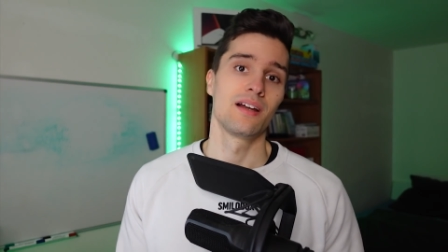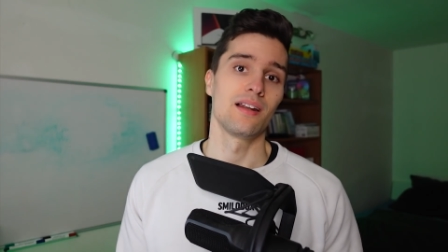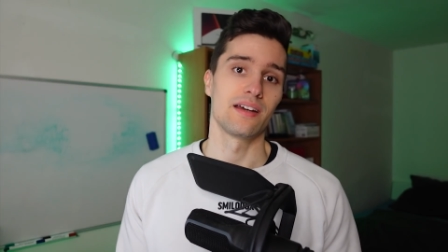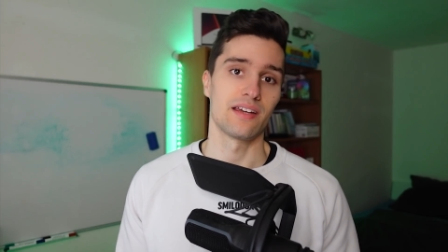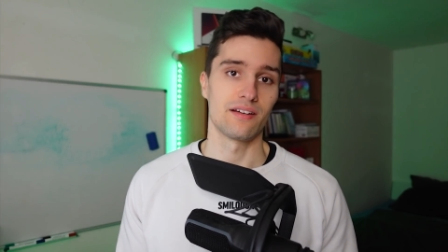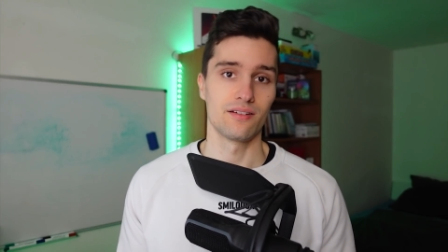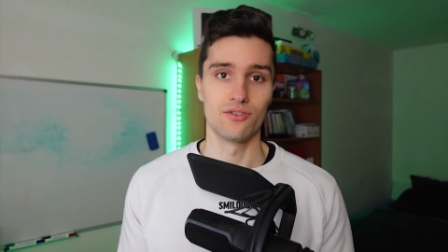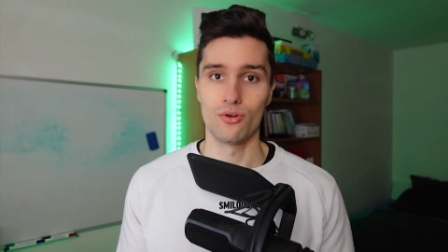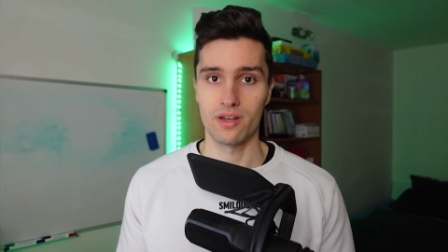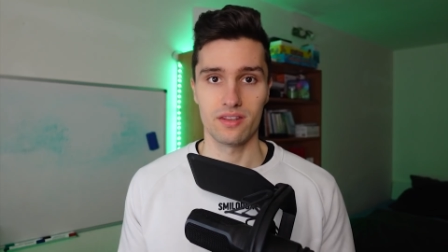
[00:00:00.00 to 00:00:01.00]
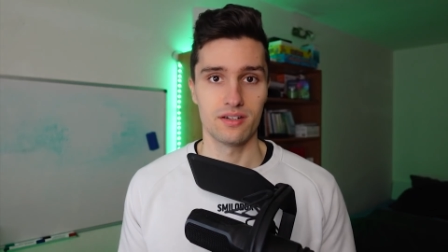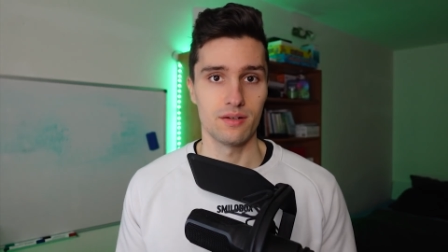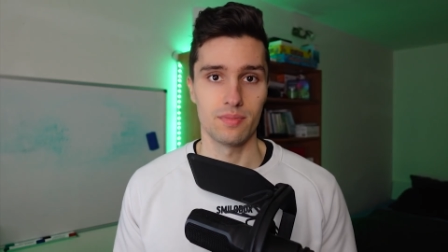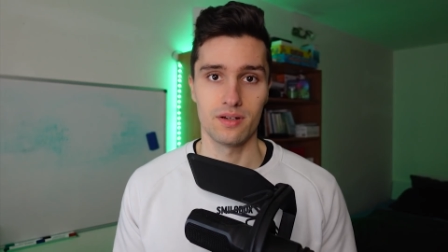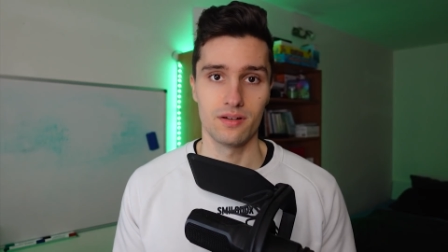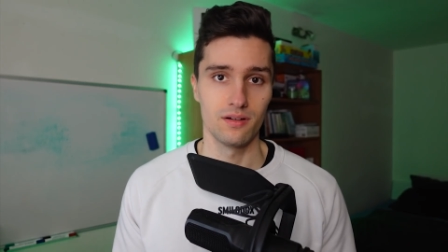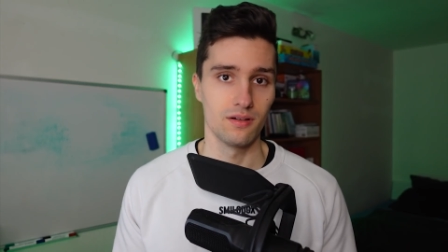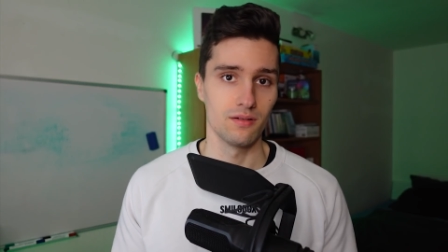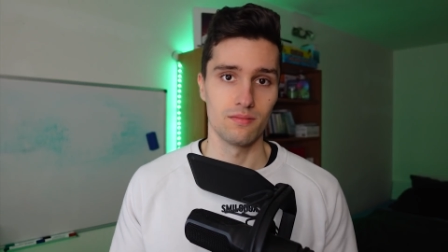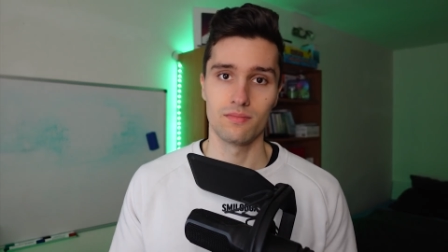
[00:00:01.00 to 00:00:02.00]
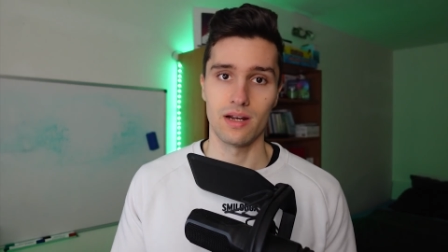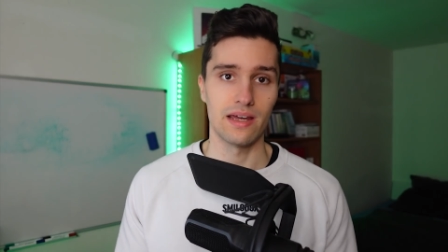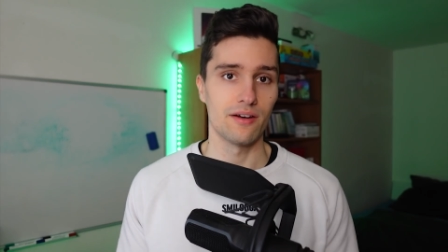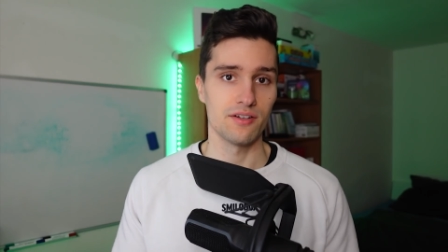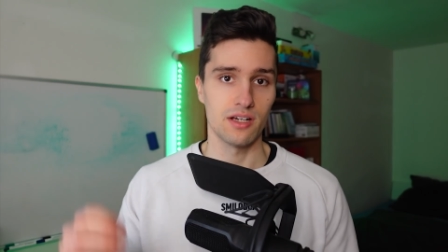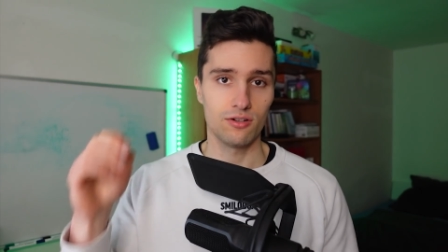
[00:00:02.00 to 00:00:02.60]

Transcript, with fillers: like knowing the typical layouts,